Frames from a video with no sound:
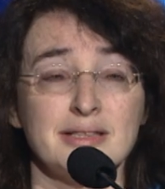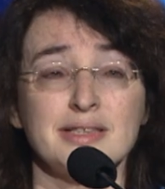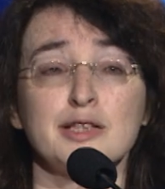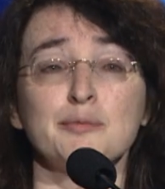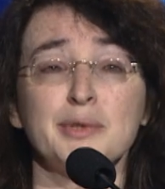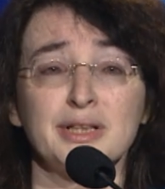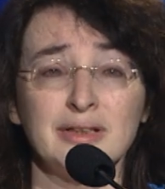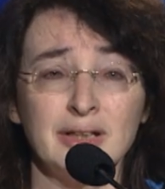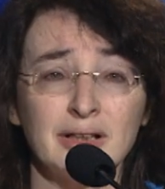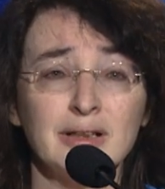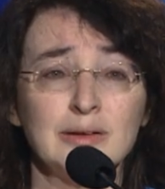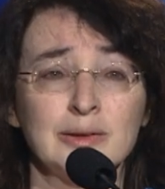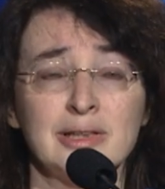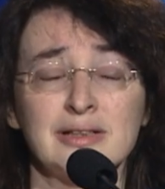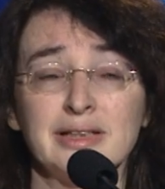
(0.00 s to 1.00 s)
and
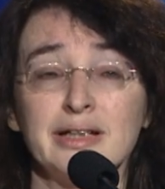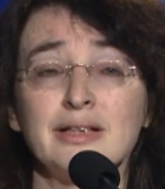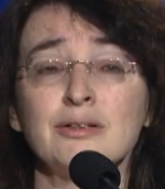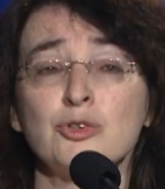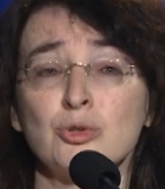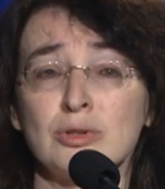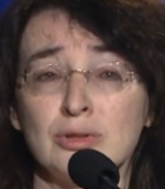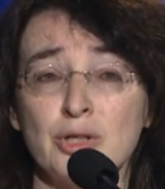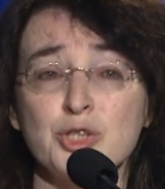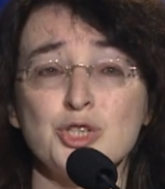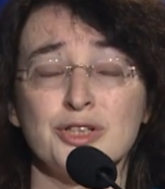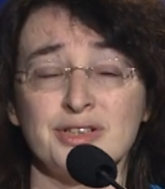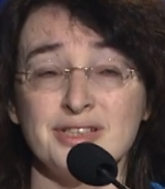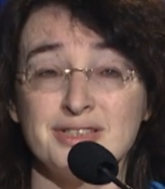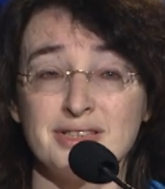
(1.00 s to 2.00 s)
particularly in neurologic
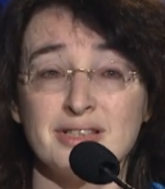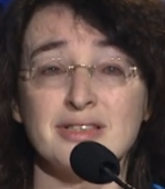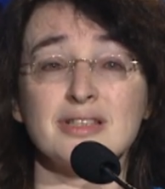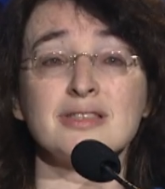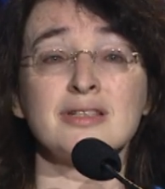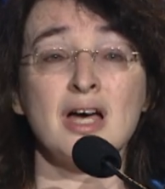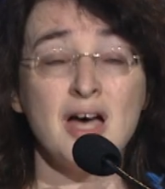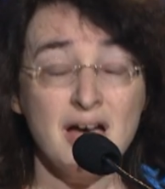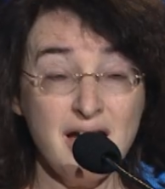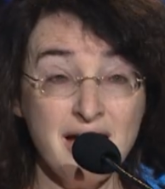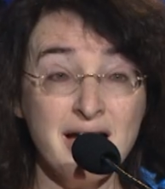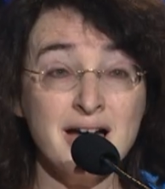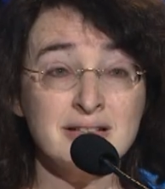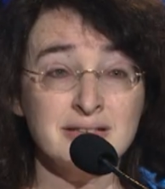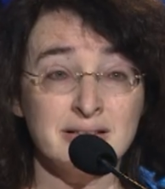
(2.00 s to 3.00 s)
diseases
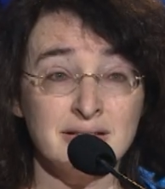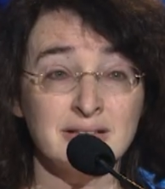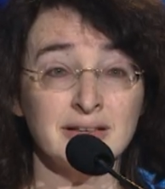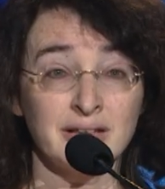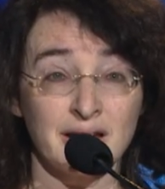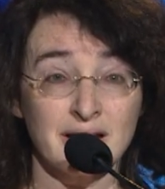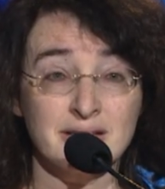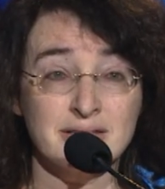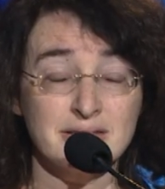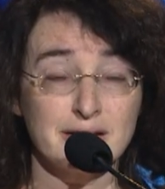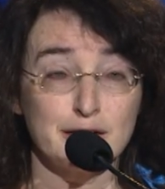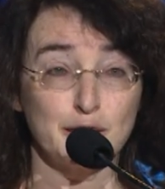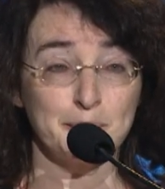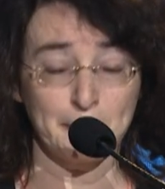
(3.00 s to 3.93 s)
and in cancer.